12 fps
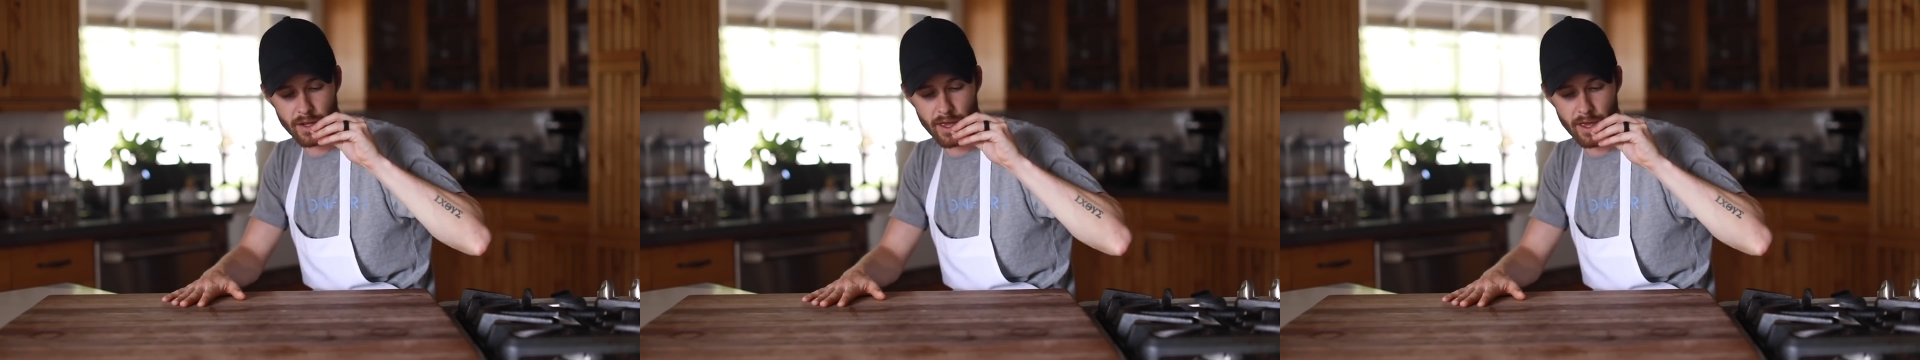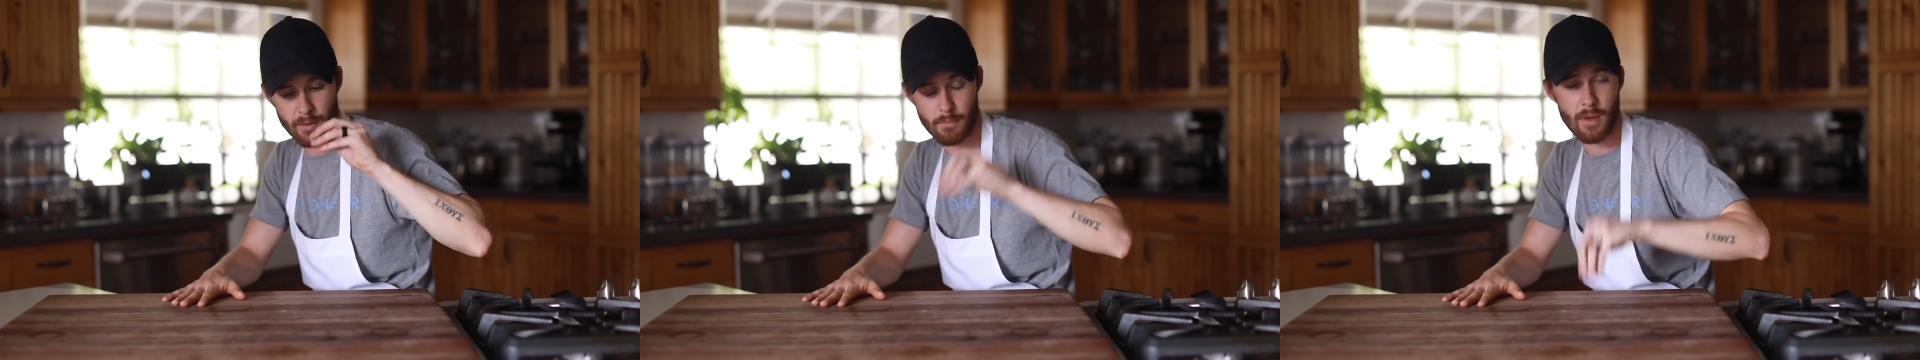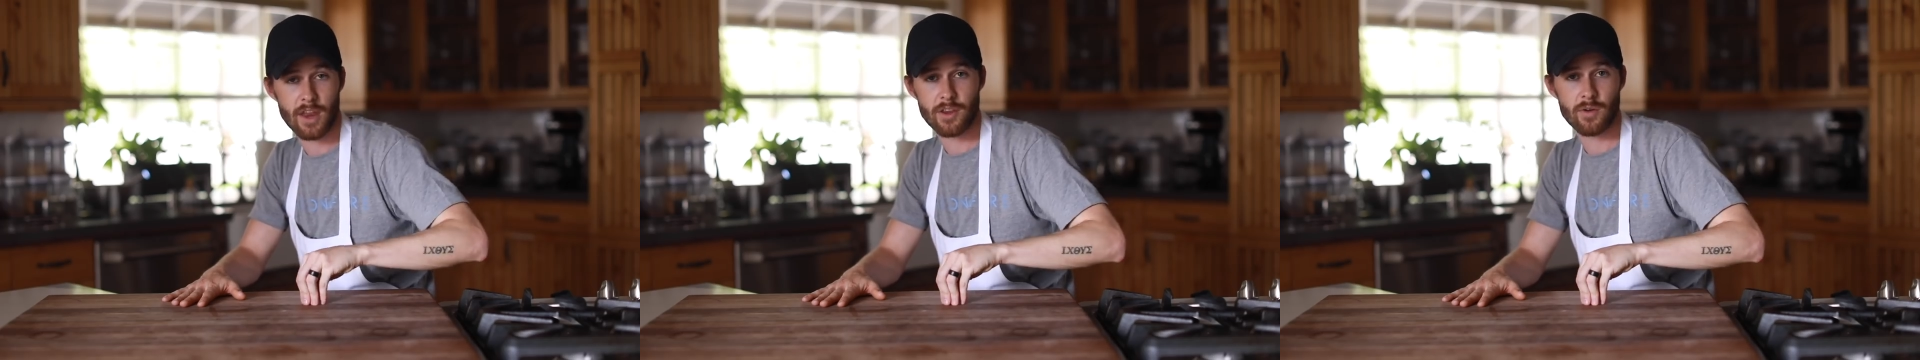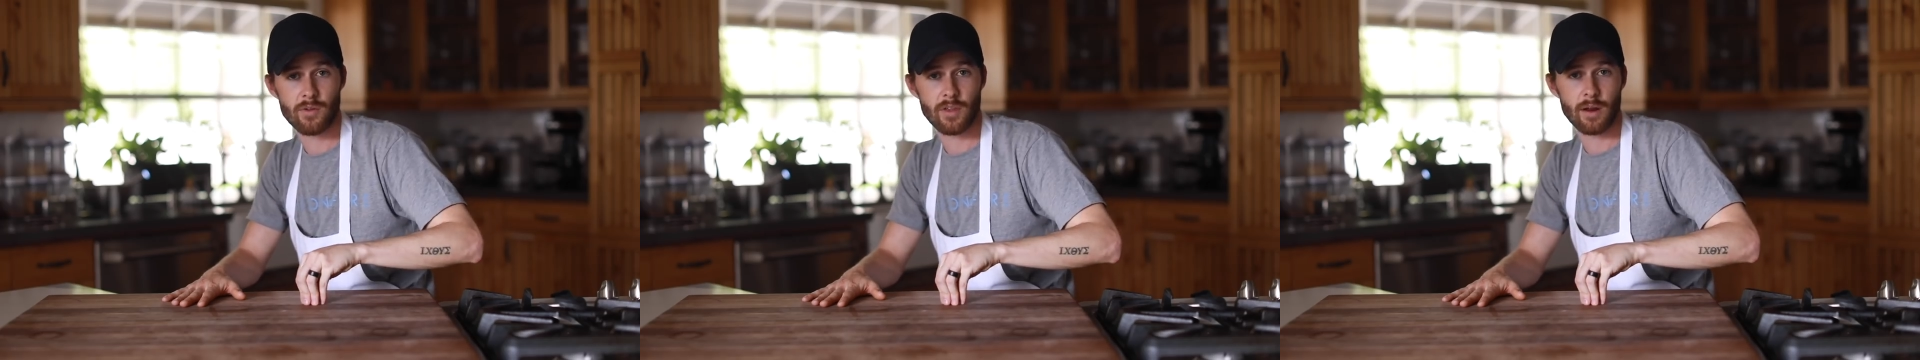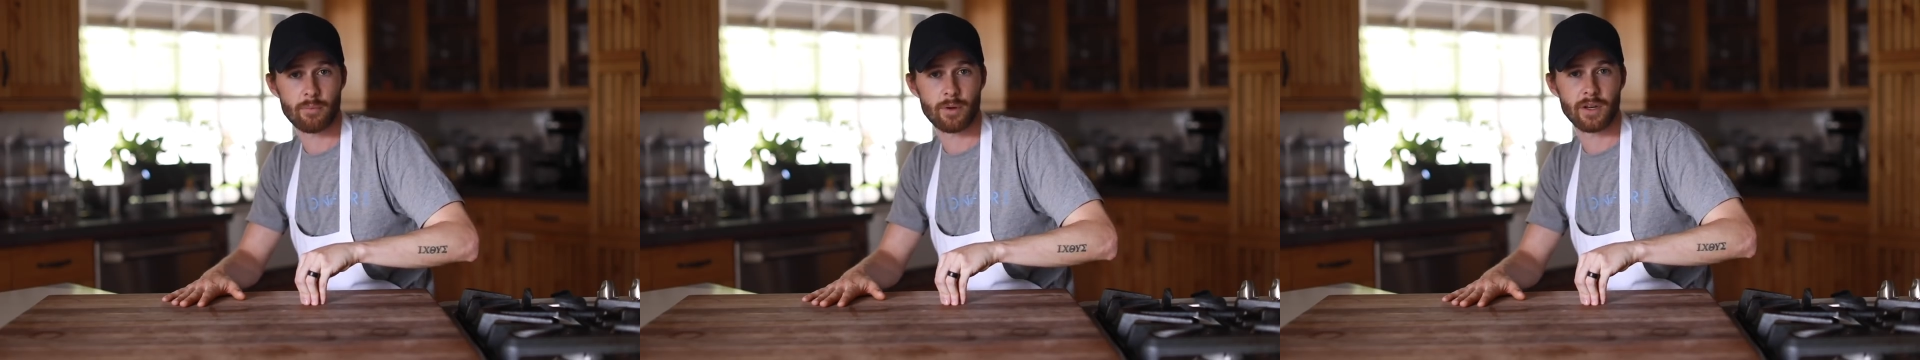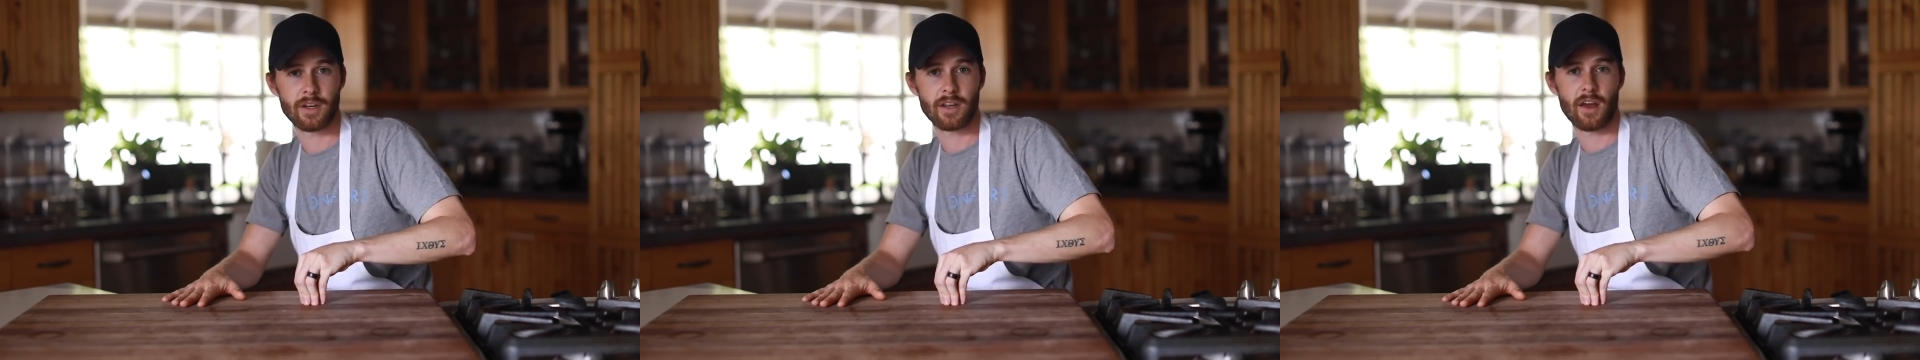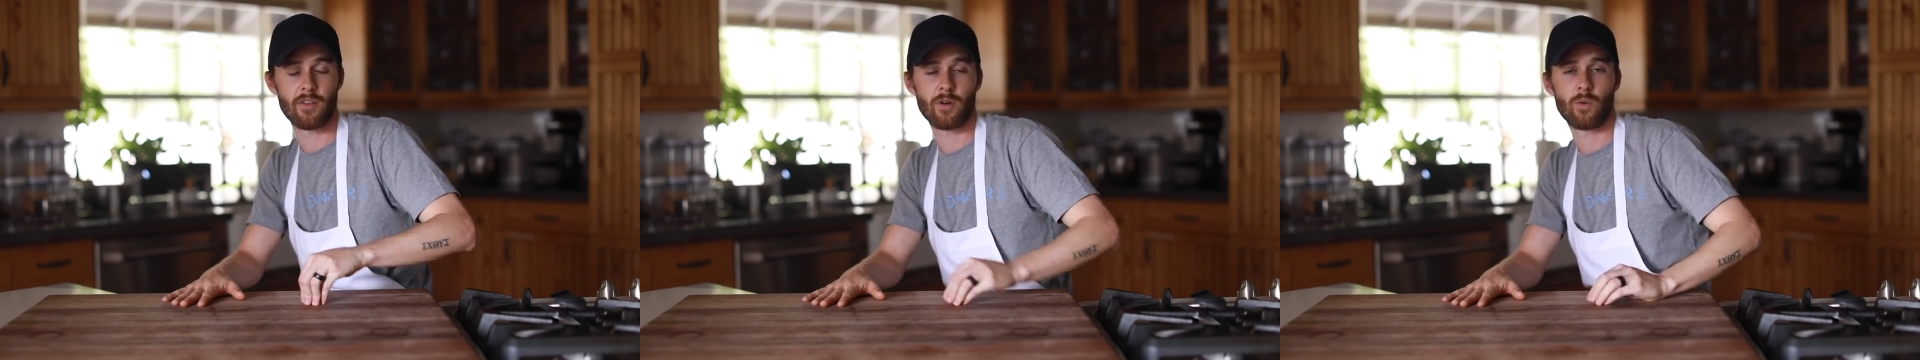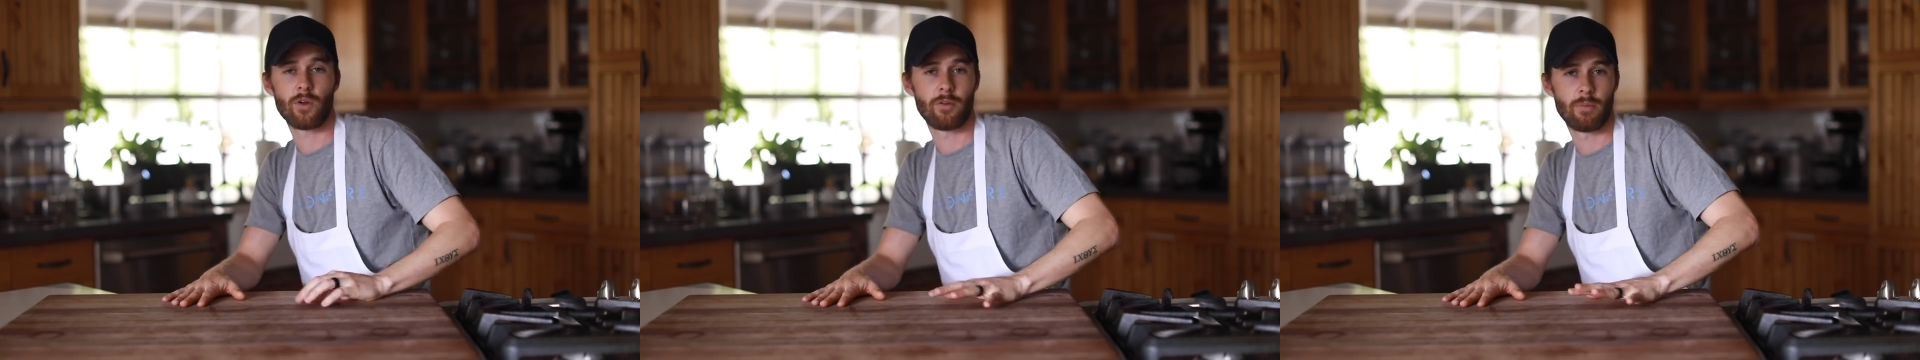a menu that I'm putting together
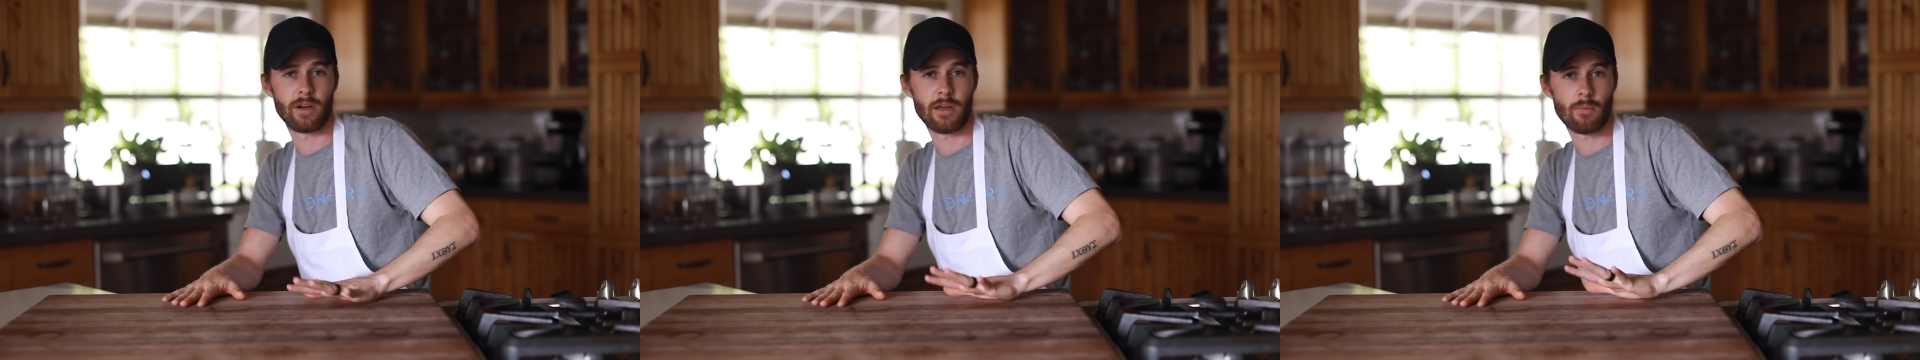with a buddy